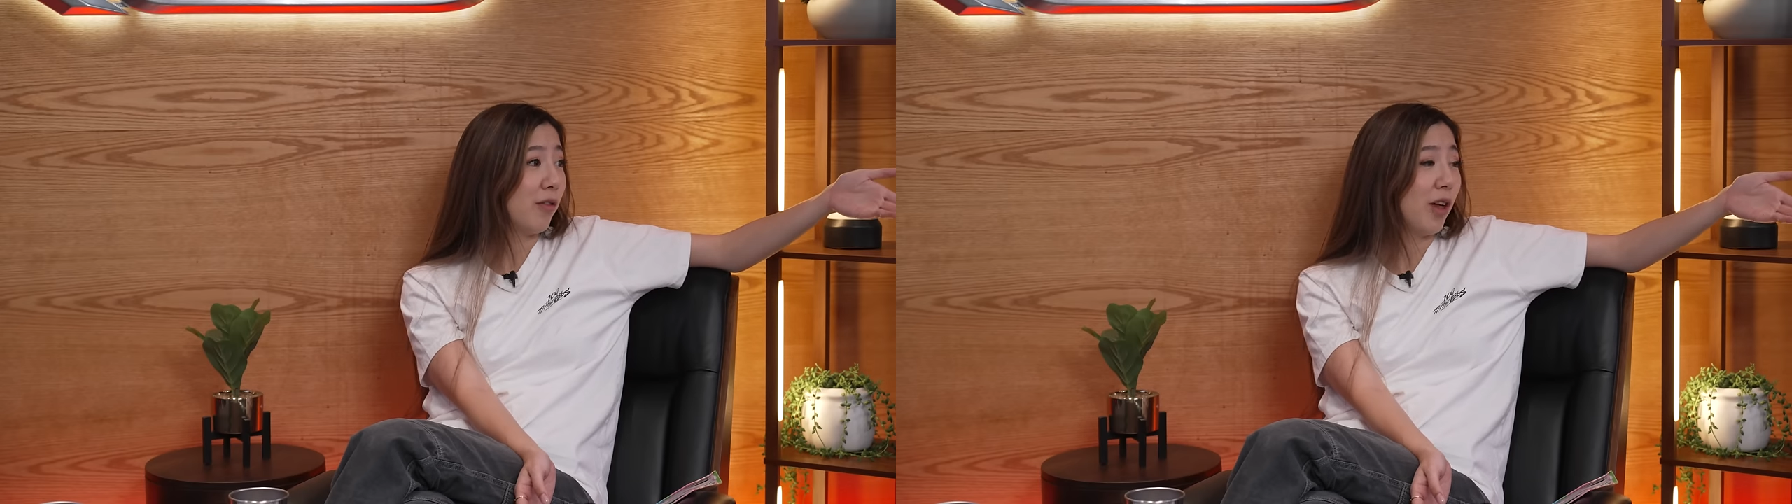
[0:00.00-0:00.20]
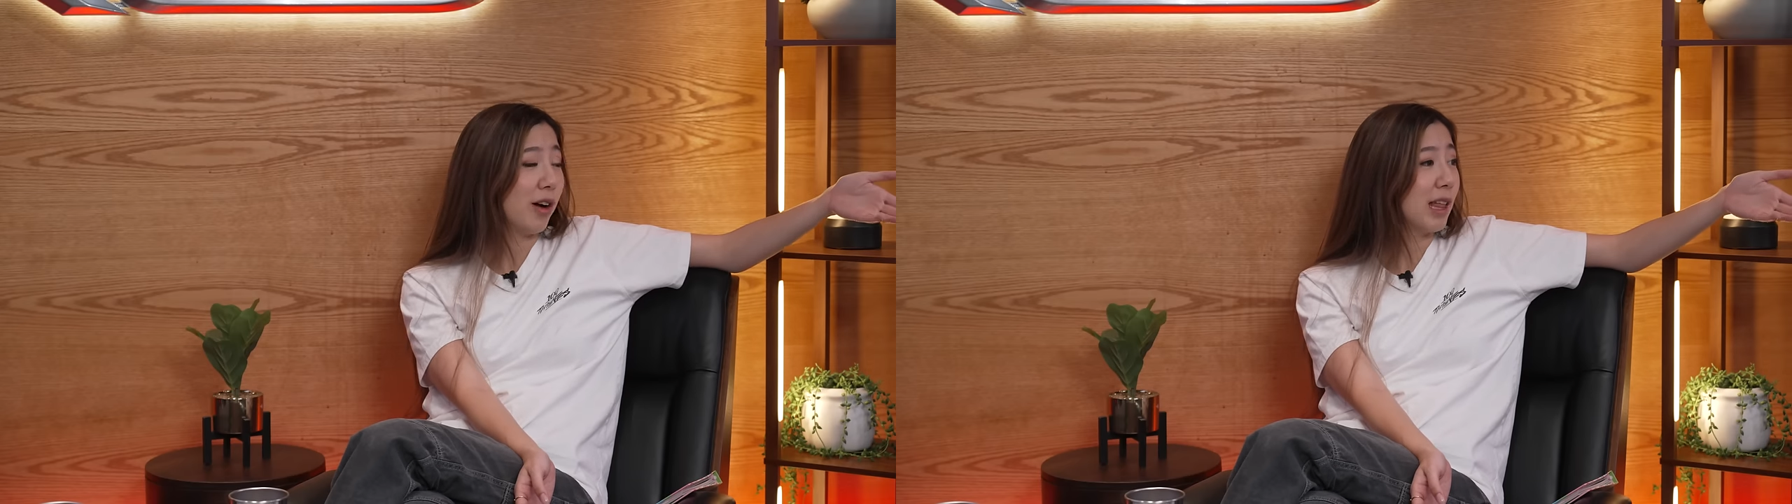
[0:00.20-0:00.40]

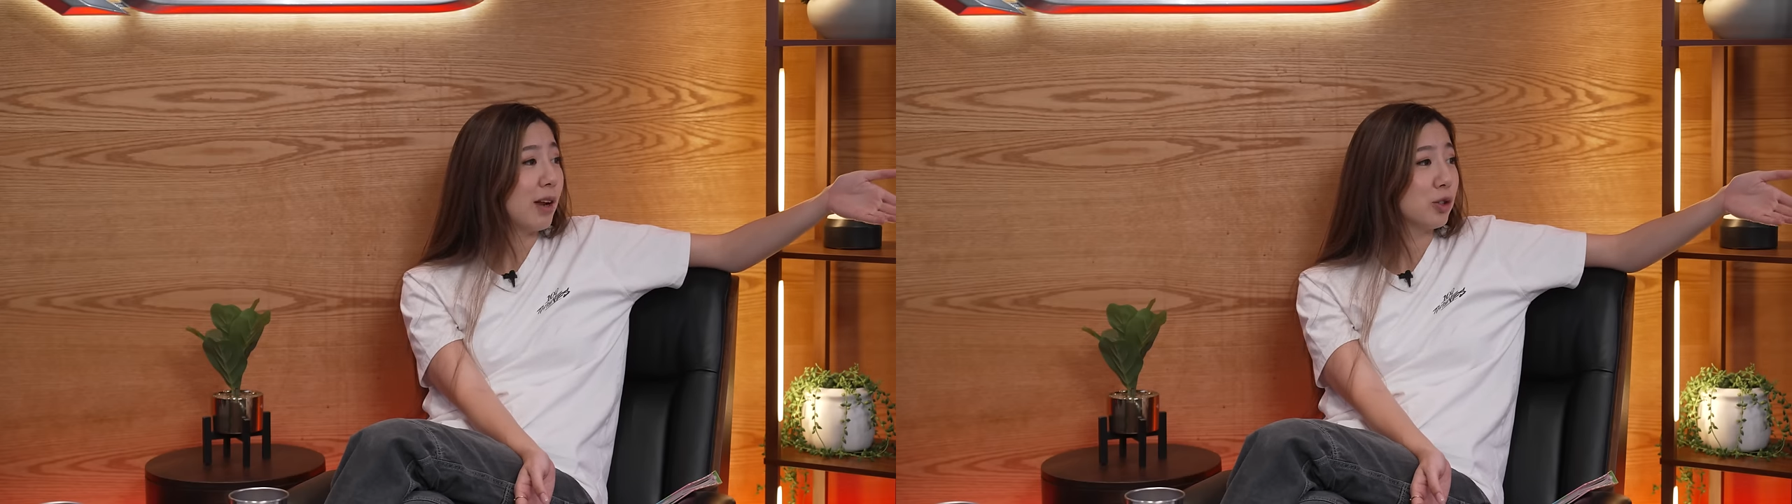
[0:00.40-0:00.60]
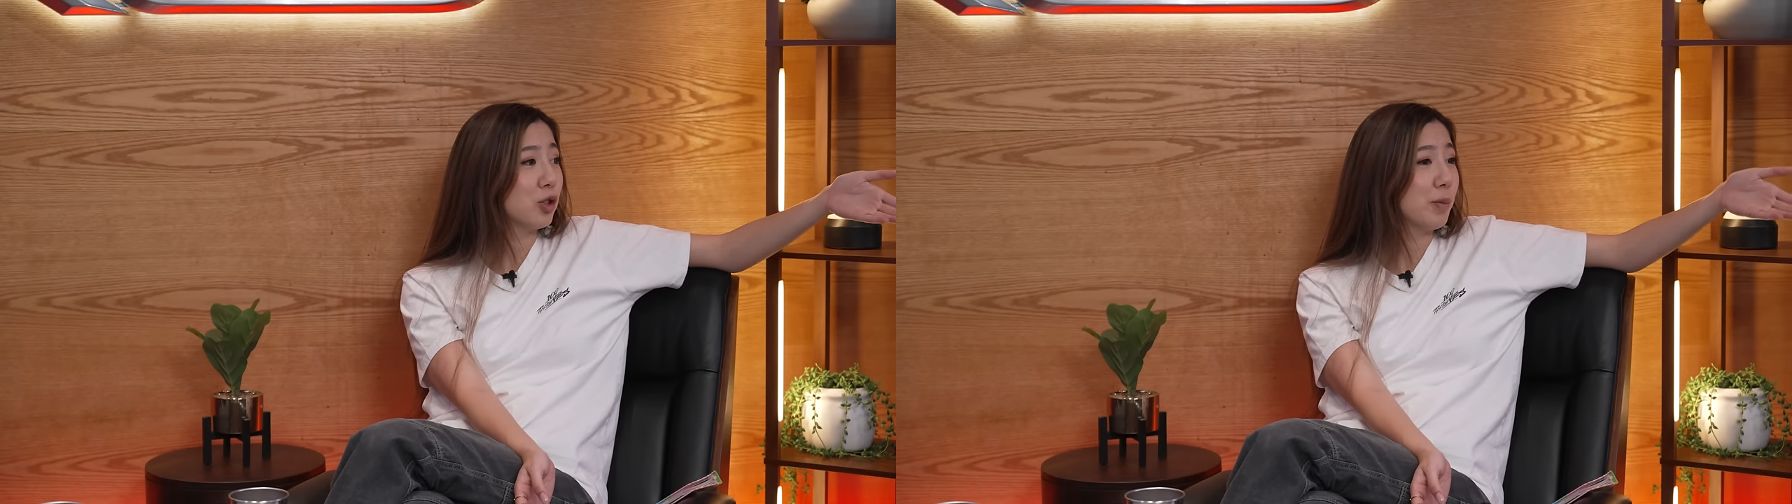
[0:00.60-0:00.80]
vlogged
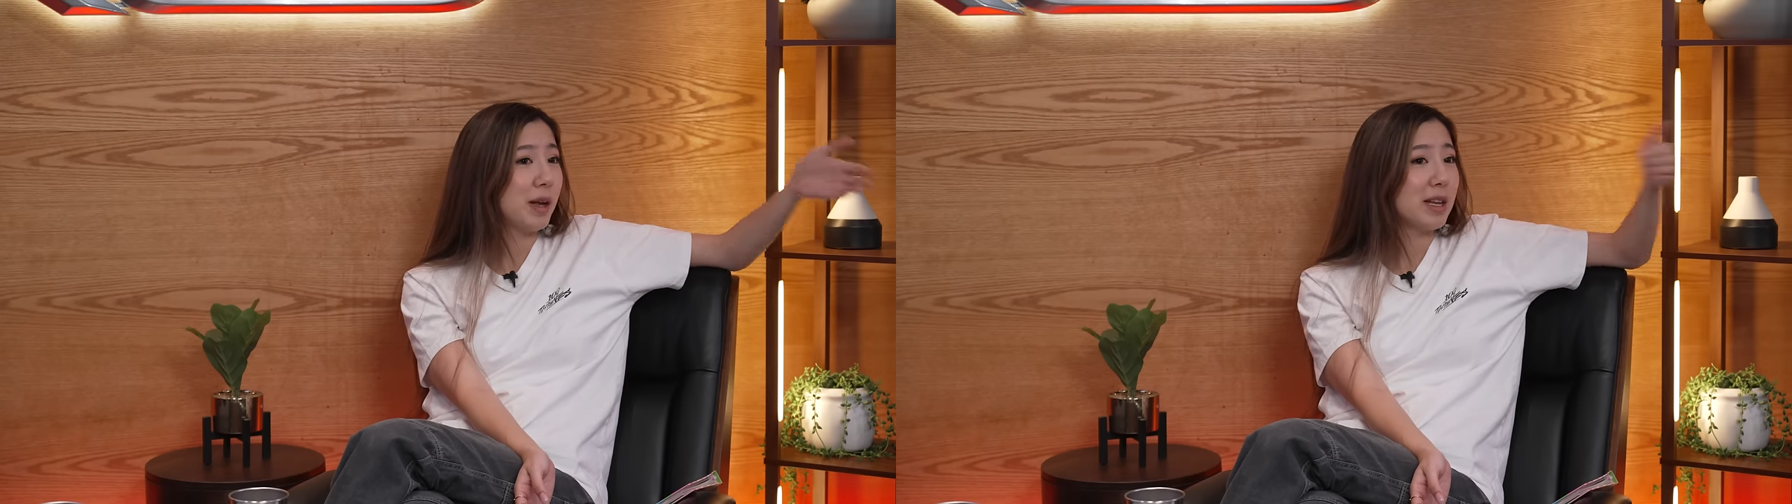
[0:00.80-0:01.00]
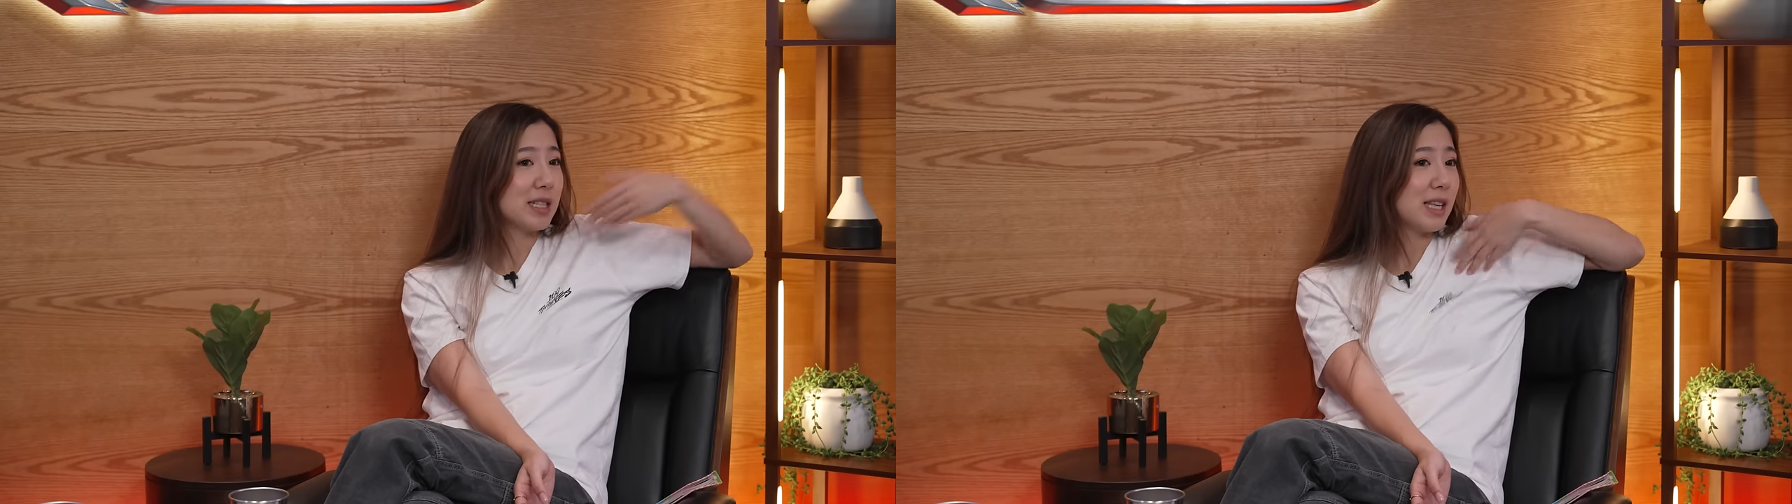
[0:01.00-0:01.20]
that whole trip
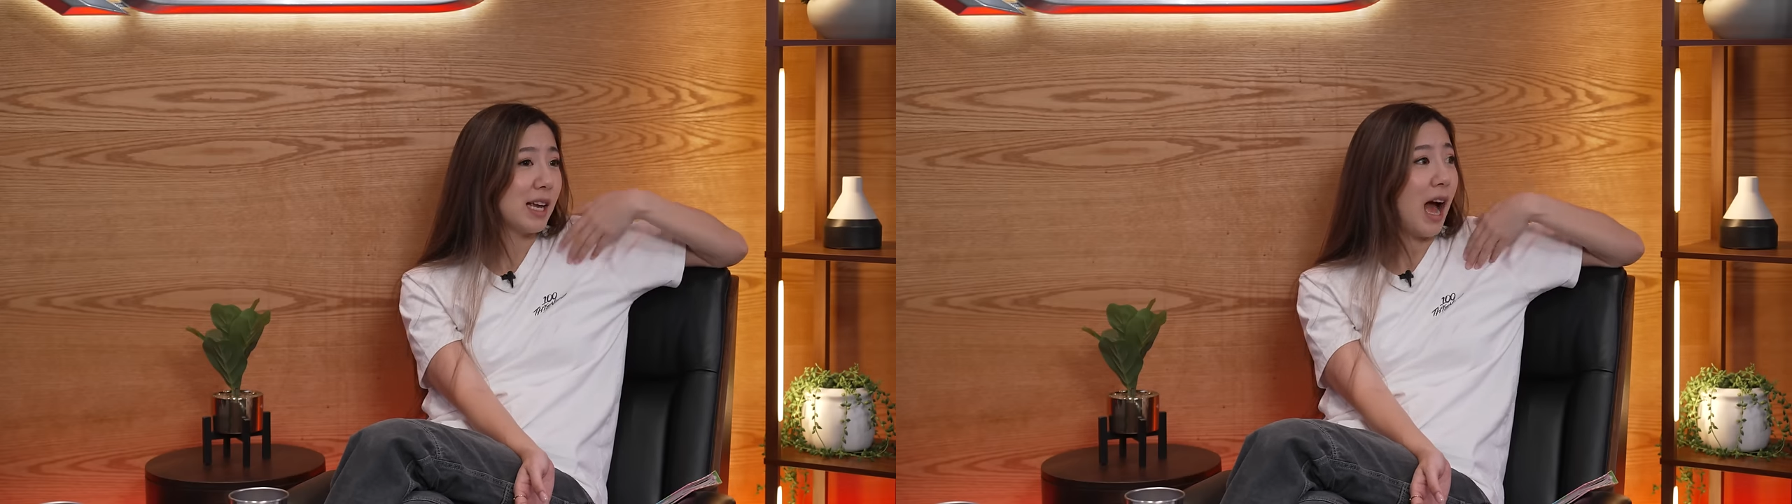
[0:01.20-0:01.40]
because it's like